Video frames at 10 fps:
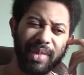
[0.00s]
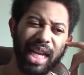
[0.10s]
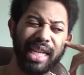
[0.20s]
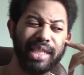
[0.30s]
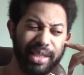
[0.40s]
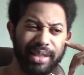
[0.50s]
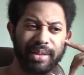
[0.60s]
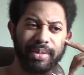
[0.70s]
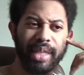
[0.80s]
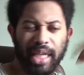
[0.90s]
He
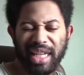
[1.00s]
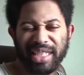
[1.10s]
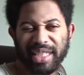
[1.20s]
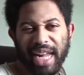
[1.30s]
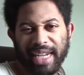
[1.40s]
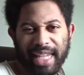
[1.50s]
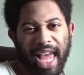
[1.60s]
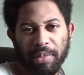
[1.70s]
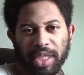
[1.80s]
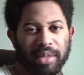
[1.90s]
just, you know, he just kind of
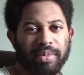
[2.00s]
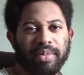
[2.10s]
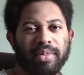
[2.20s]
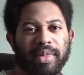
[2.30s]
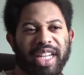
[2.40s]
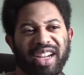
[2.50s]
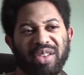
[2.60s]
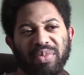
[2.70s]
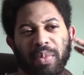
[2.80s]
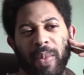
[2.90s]
caps them, you
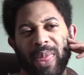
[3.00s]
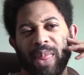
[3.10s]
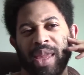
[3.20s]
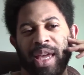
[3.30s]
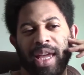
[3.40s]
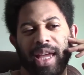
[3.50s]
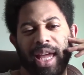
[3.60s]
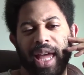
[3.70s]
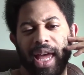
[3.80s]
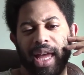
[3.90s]
know.
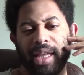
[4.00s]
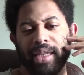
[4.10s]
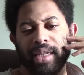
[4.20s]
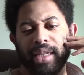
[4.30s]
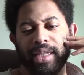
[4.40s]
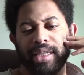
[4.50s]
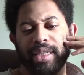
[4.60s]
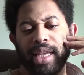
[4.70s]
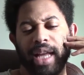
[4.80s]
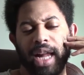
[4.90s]
And
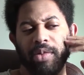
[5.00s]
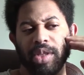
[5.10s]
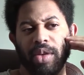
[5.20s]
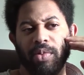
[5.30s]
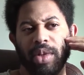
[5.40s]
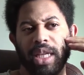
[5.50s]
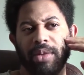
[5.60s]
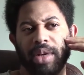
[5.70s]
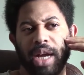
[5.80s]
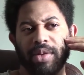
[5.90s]
that kind of wasn't really
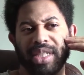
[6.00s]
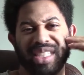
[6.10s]
what I was